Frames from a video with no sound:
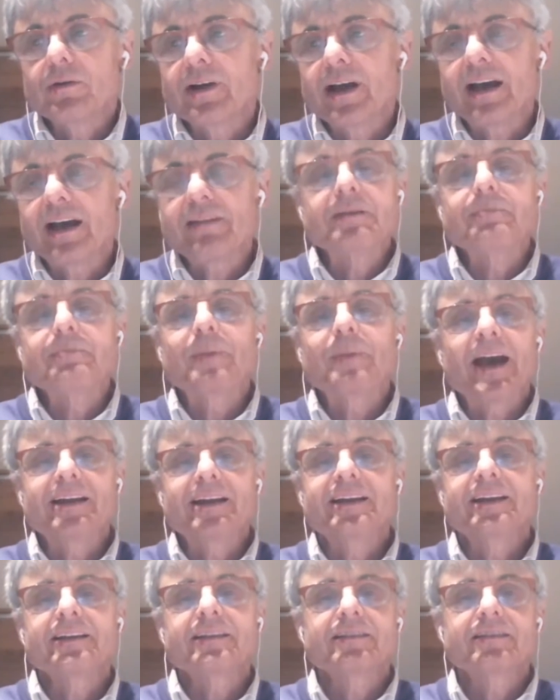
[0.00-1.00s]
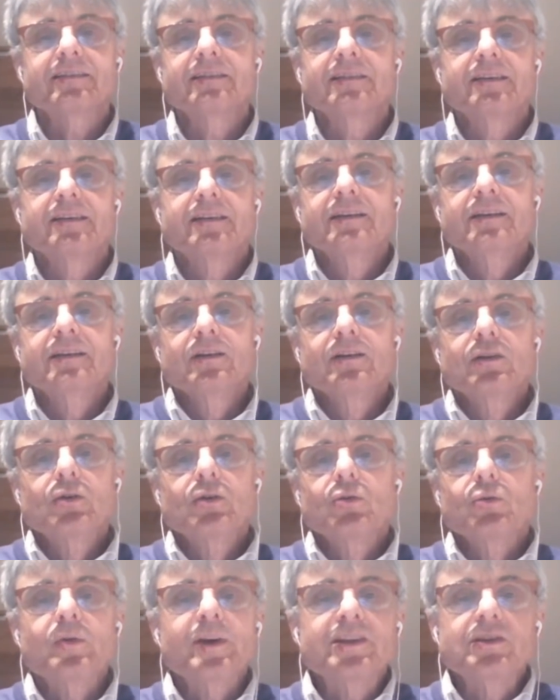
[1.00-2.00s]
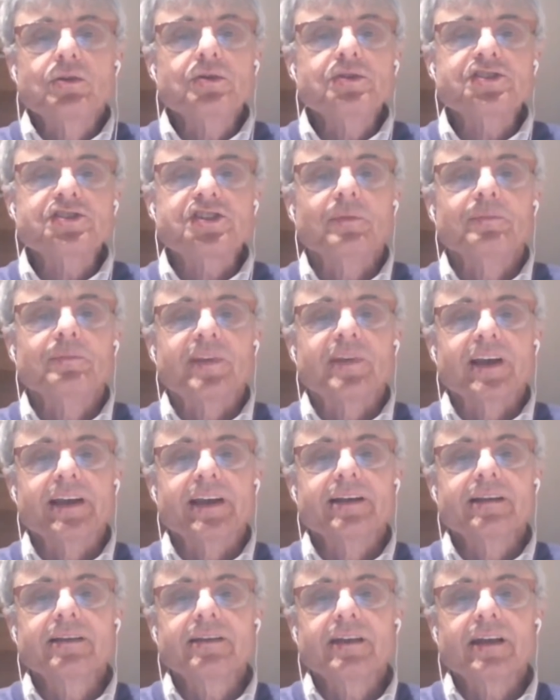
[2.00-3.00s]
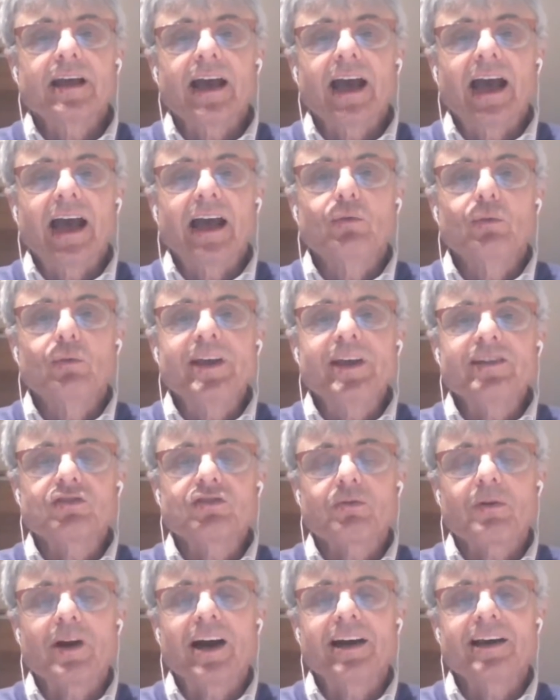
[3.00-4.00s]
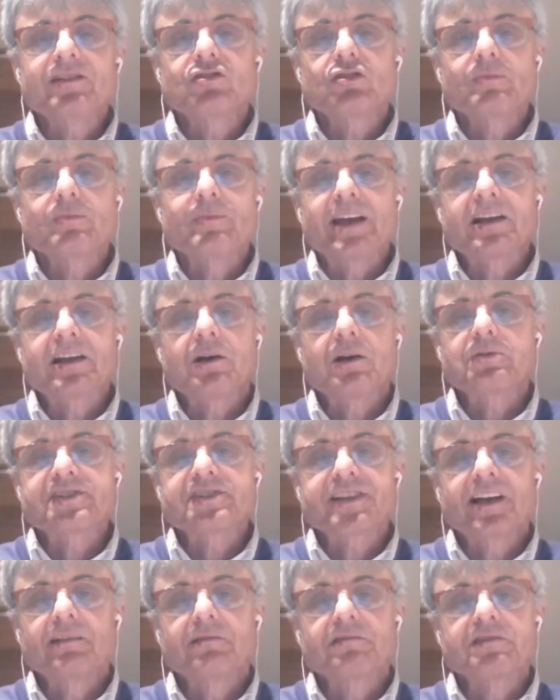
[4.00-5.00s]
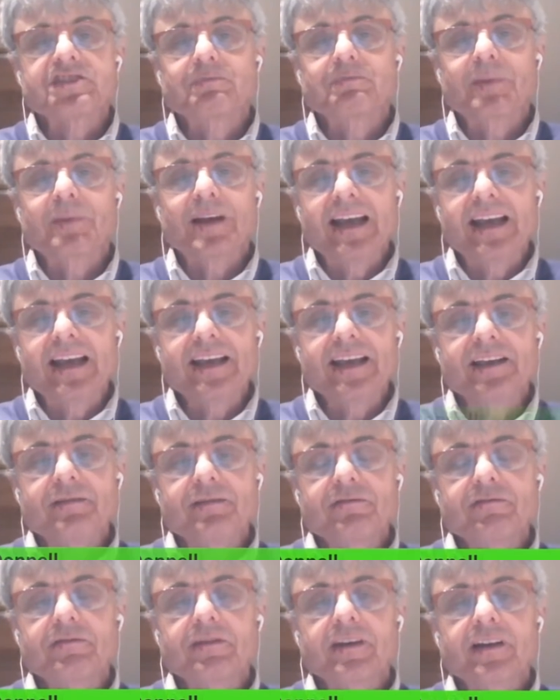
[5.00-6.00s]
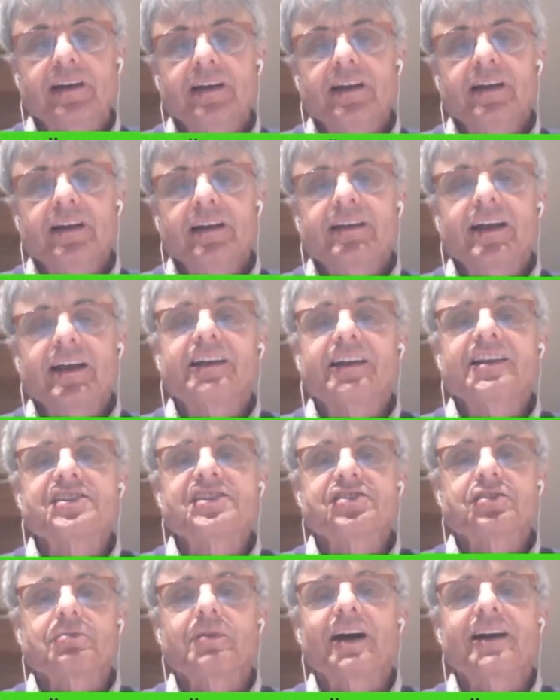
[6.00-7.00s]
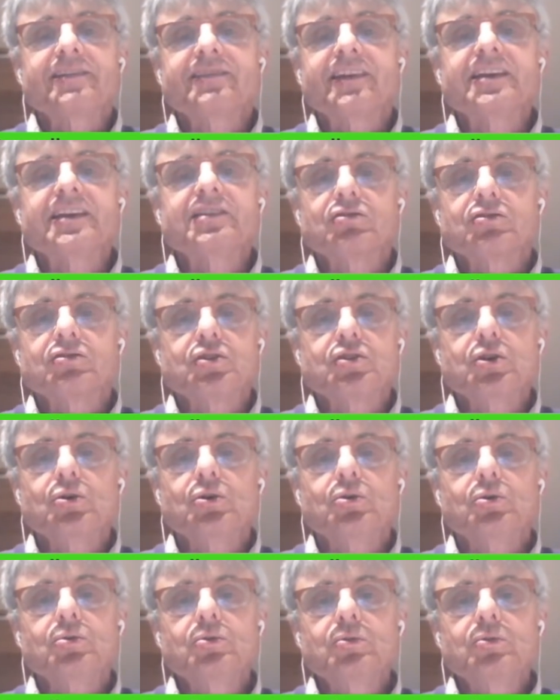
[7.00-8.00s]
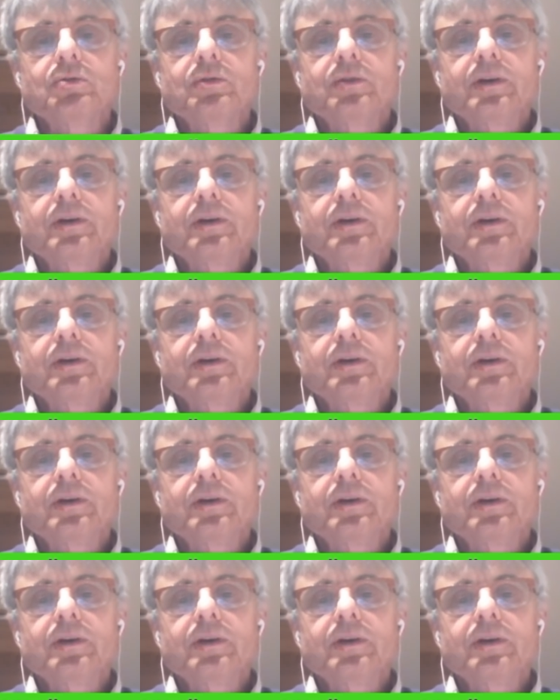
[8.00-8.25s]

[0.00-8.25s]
having panic, we do something and we try to make ourselves believe that it is the right thing to do,